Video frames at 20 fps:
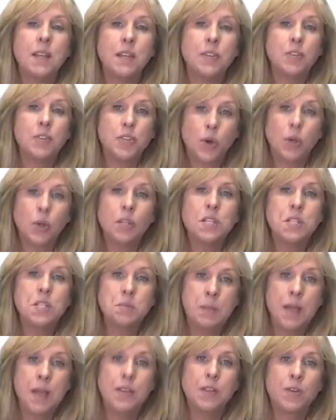they're totally
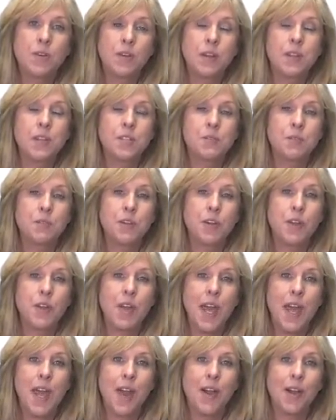dependent on us for their
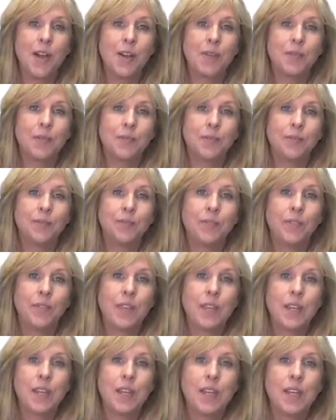care.
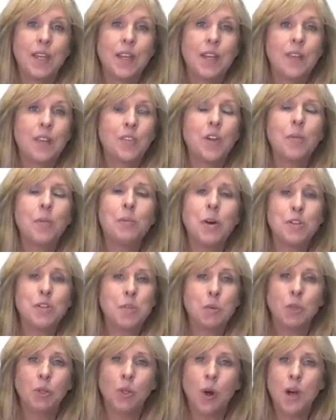There are
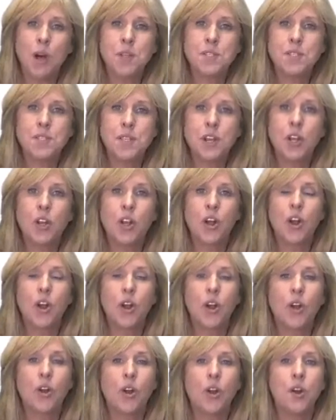multiple losses that
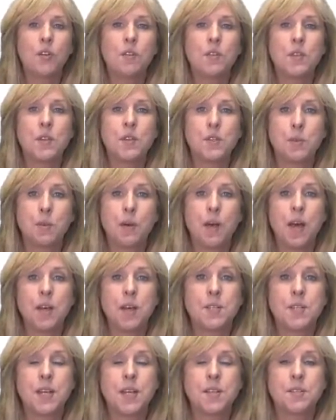occur over this
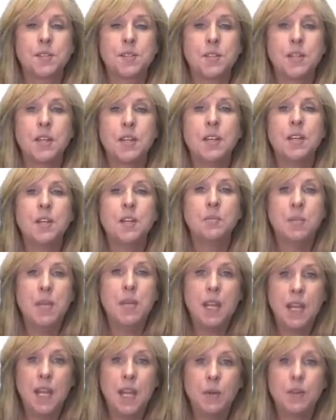process,
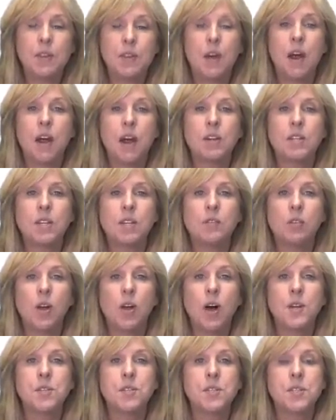beginning with cognitive
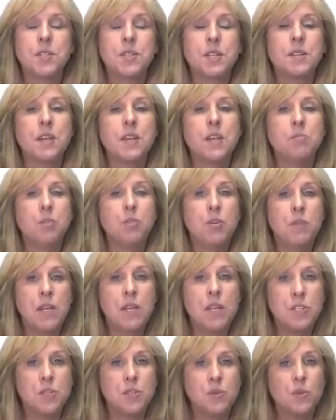losses and then moving
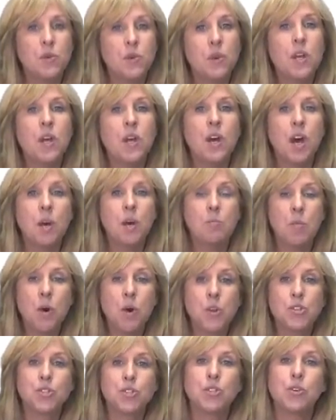into
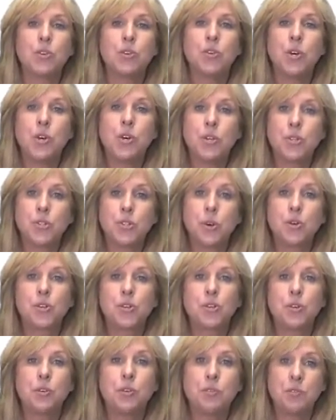emotional,
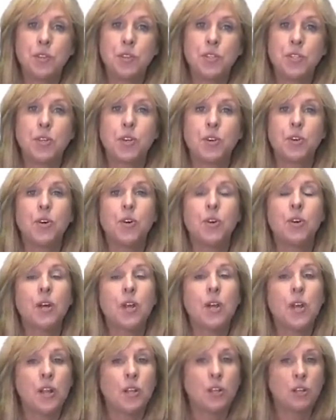social, physical
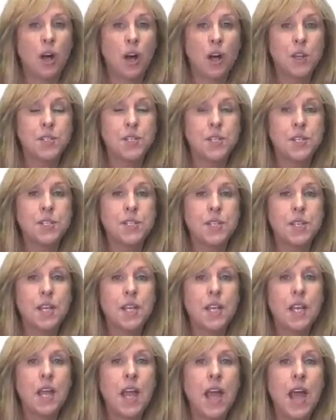losses,
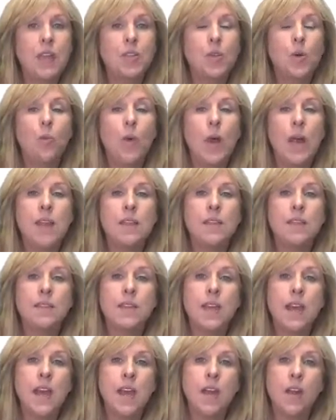and the way that
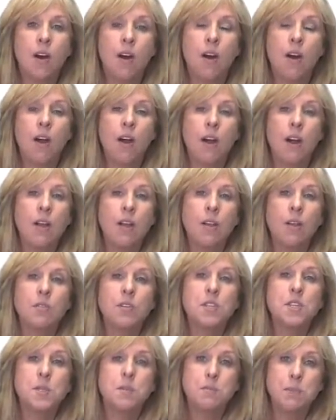they are
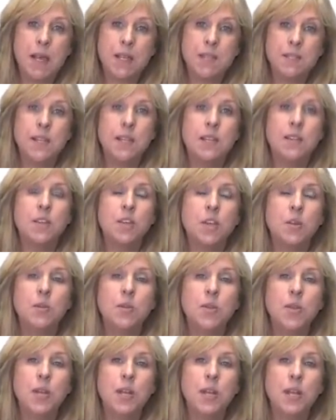respected in the
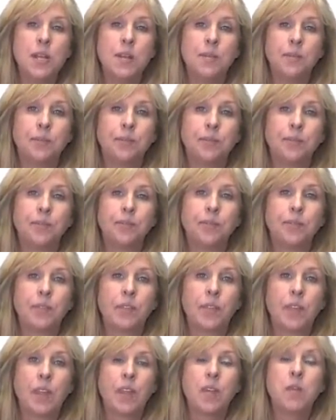community
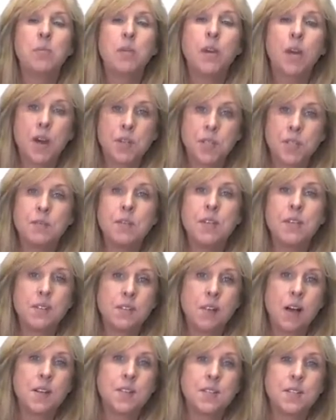because of these
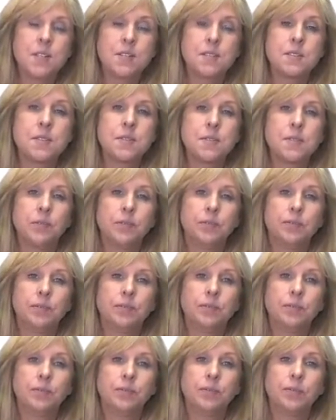losses.
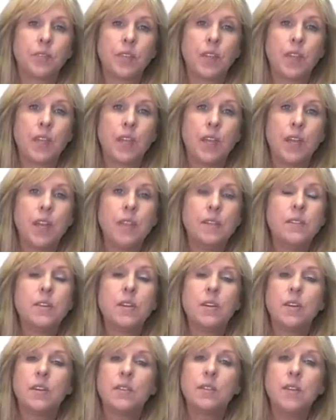
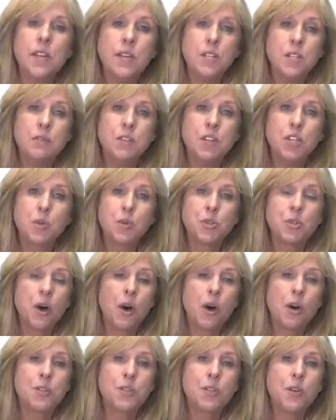The individual's
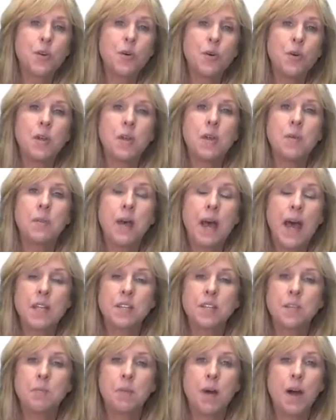also
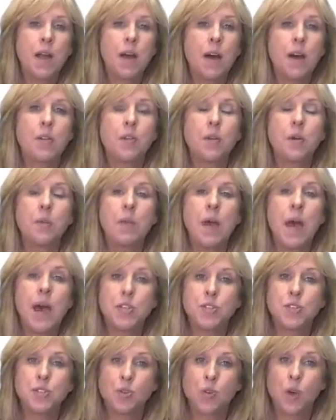impacted by other
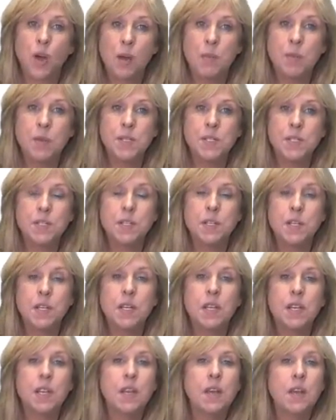past traumas,
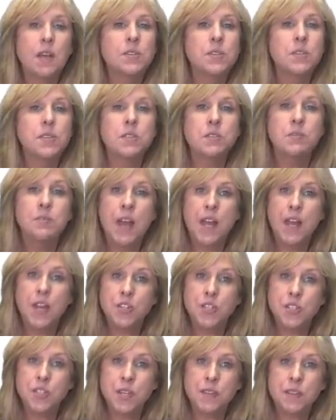
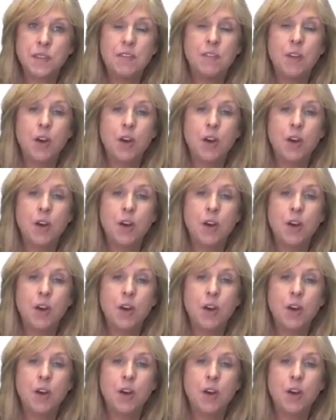disadvantages that they've